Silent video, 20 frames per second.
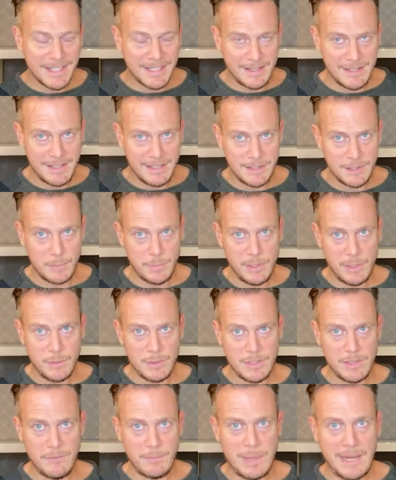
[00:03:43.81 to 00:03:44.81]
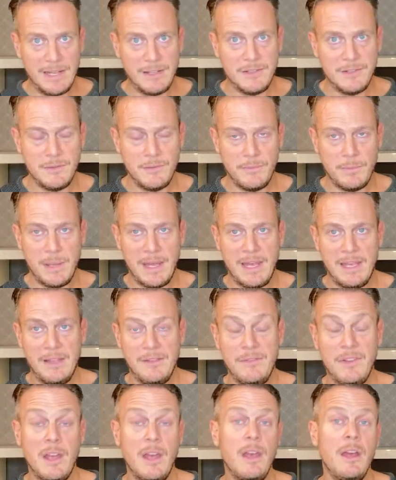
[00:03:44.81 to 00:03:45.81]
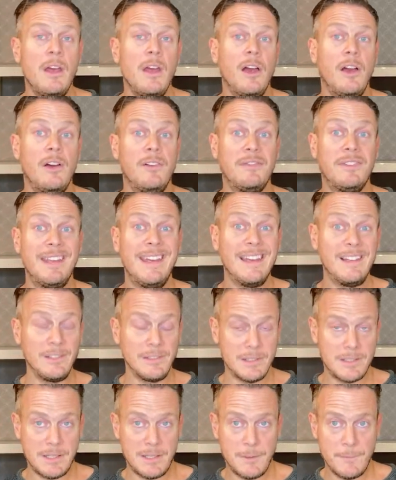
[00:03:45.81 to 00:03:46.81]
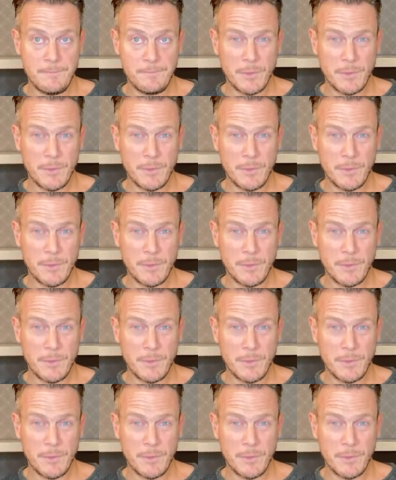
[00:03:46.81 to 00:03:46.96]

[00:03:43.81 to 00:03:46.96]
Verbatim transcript: in these abusive patterns of behavior of guilt,